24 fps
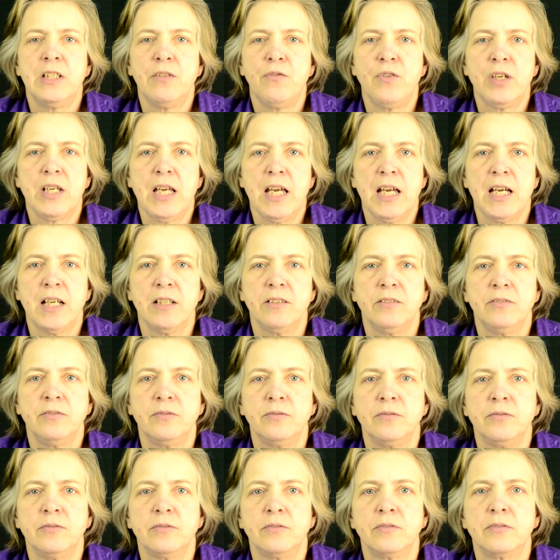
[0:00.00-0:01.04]
if you can,
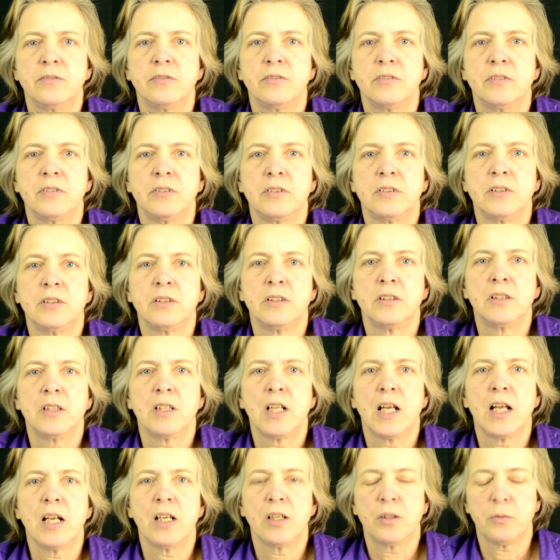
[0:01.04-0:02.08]

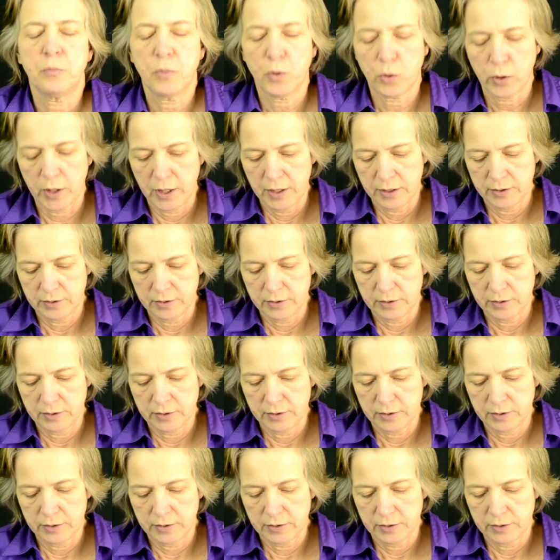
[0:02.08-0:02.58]
a little boy.